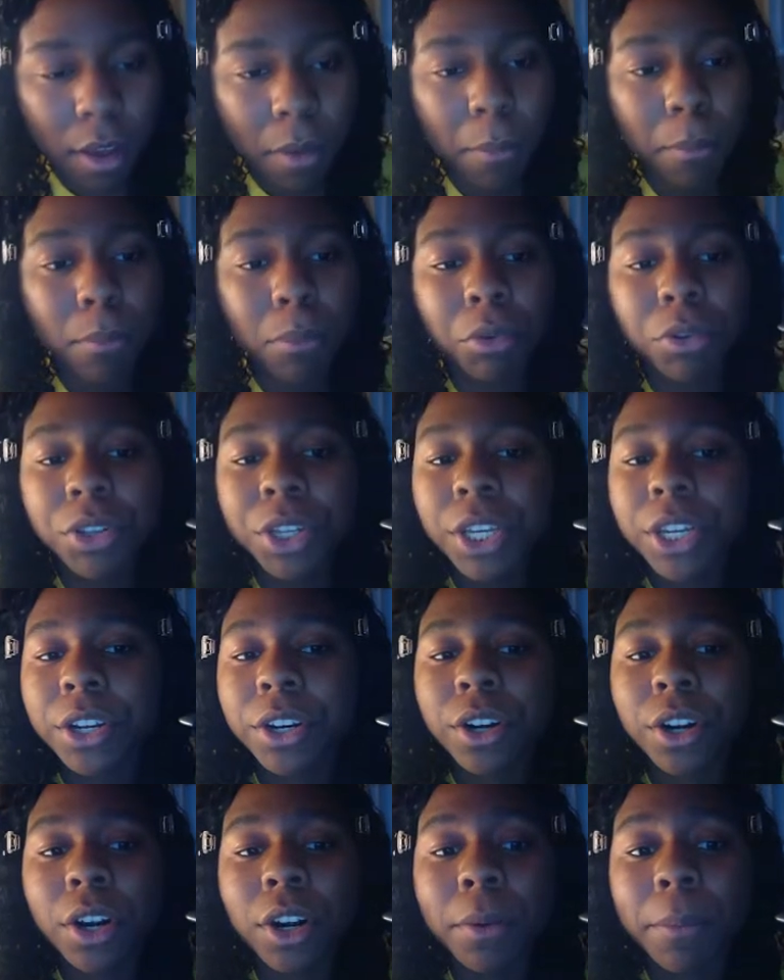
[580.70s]
Bullying
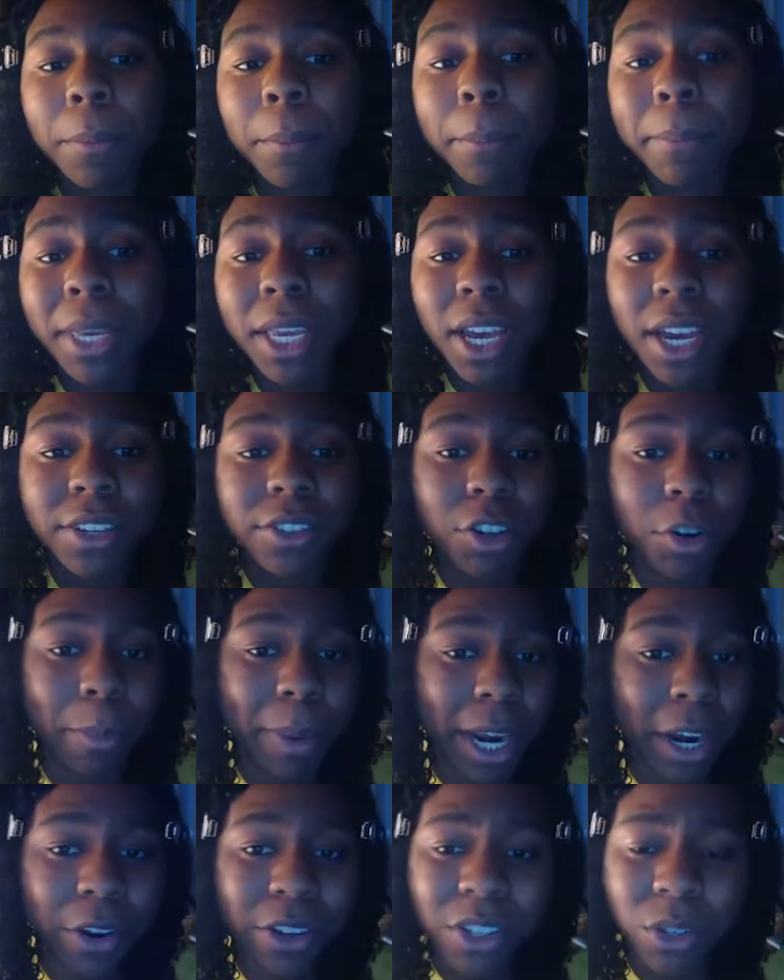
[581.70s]
her because her
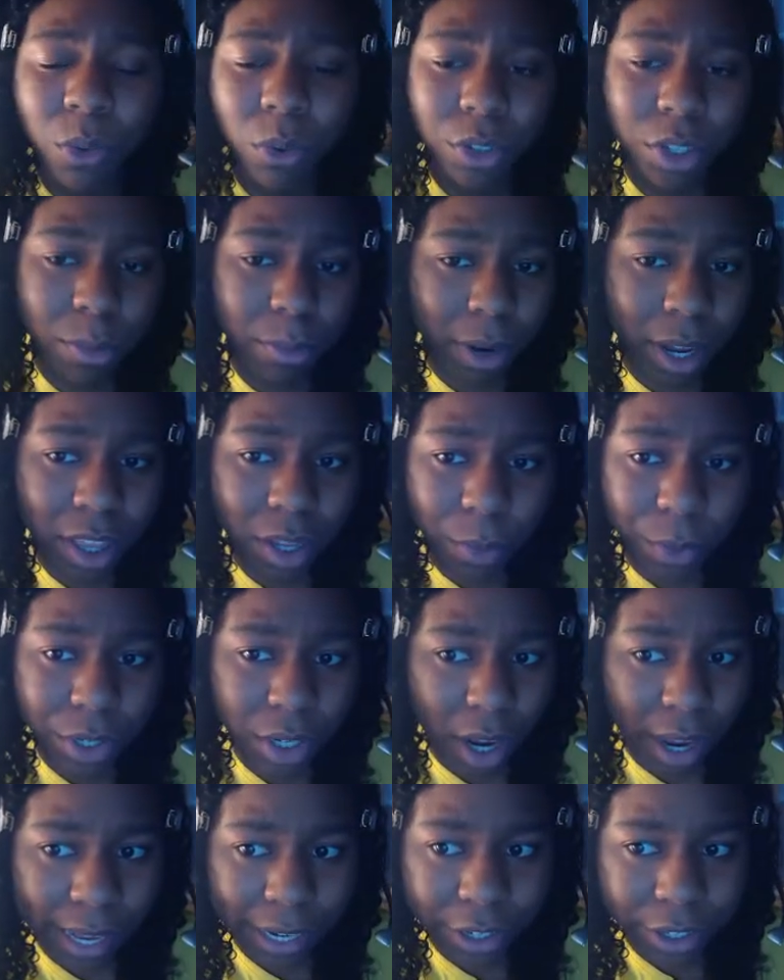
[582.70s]
parents and older brother were
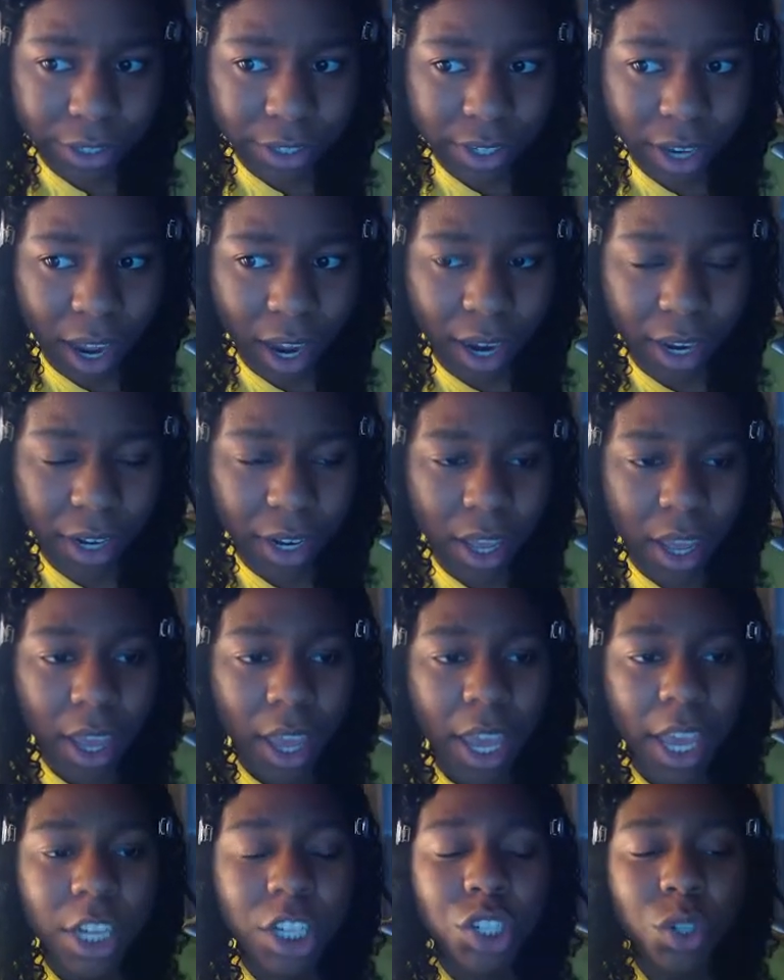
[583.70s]
not at her side,
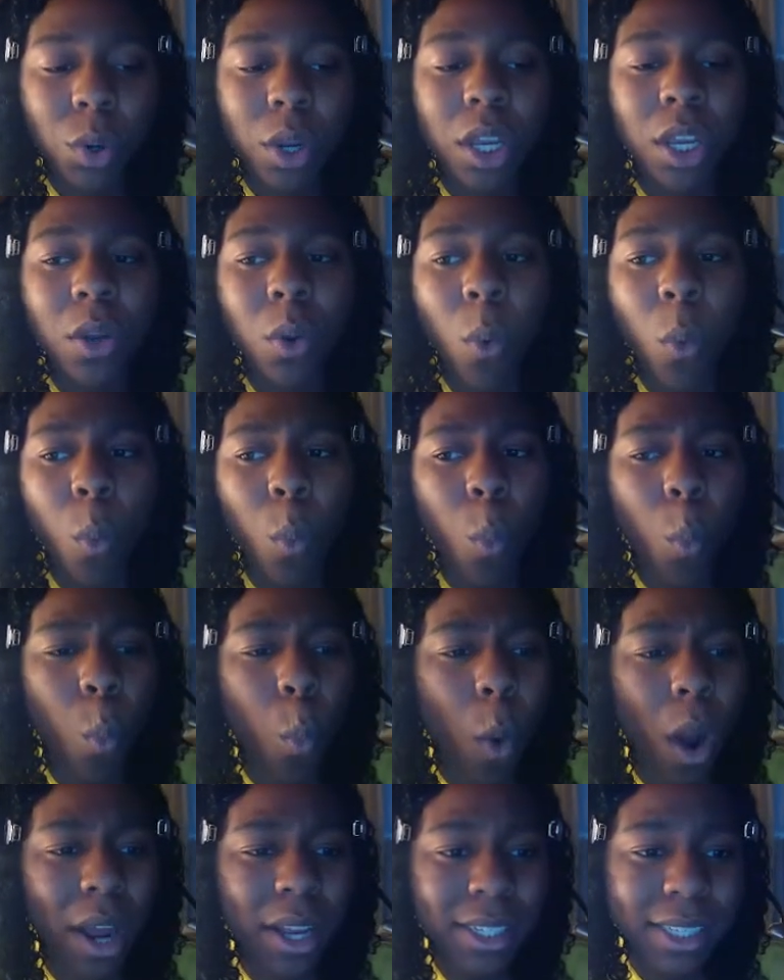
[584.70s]
and showing
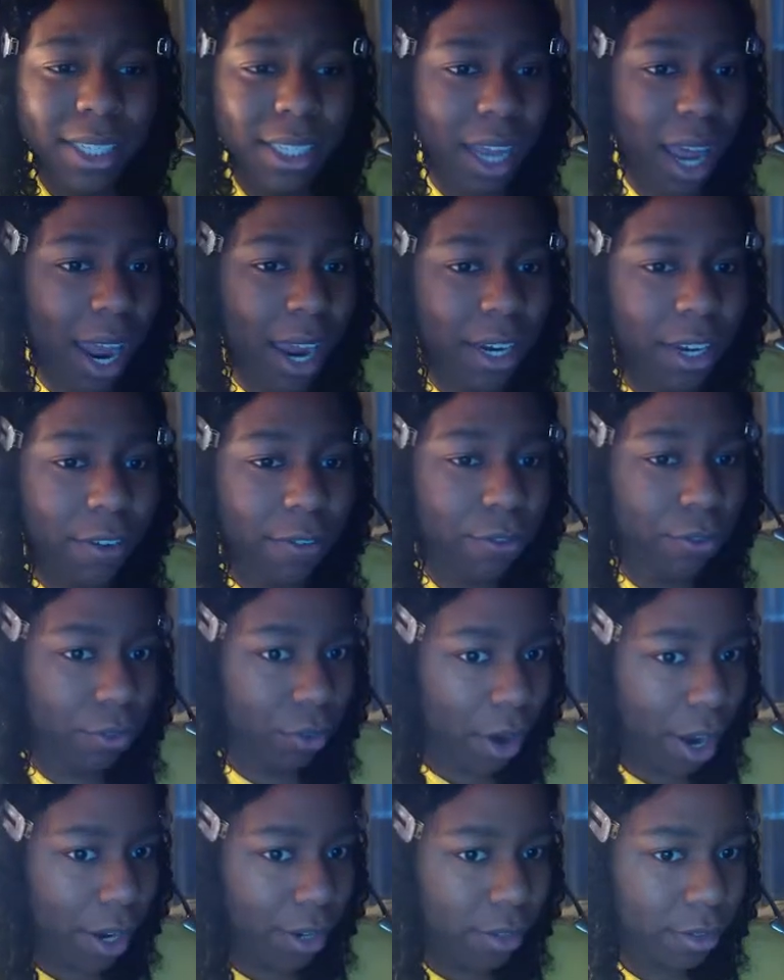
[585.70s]
one side in
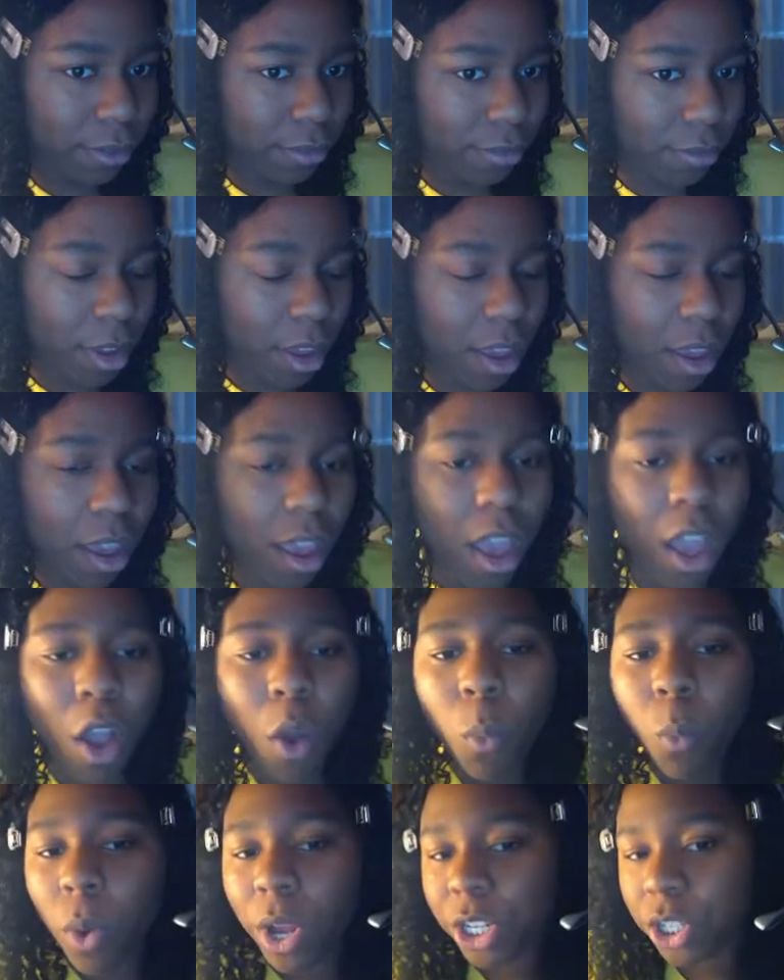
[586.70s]
front
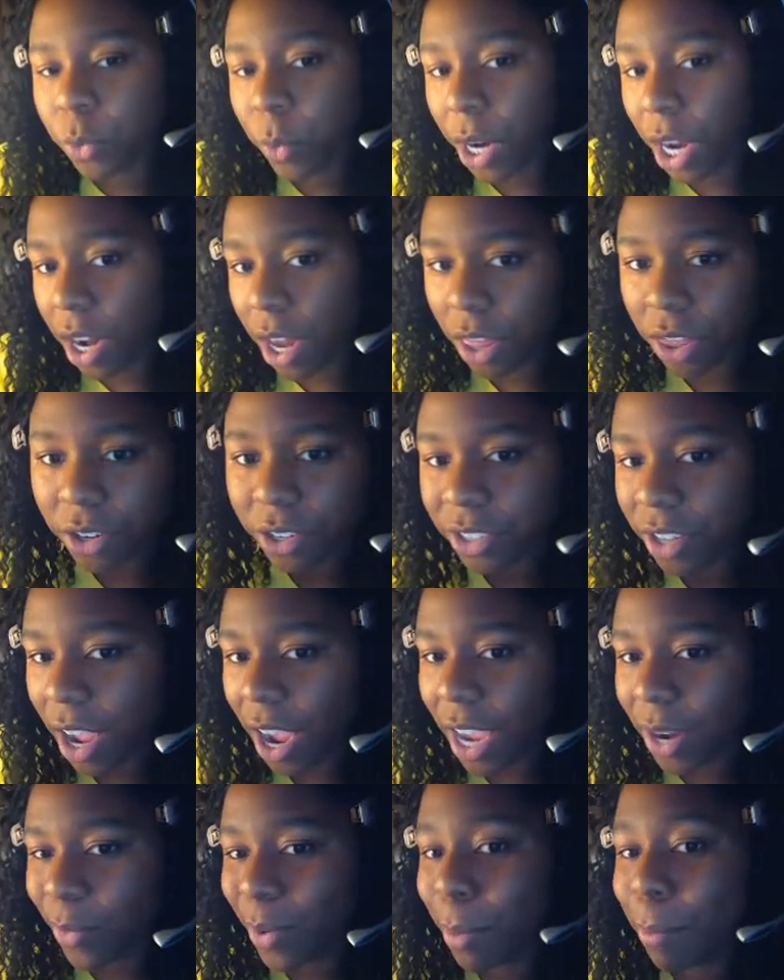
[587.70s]
while showing another
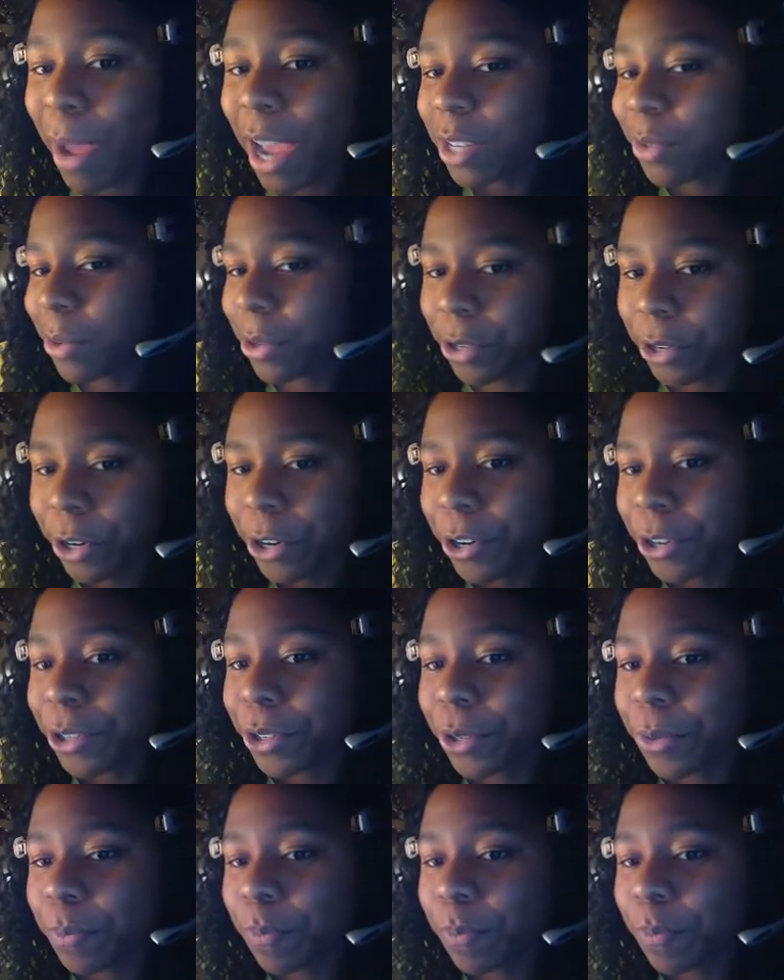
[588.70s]
side when backs were turned.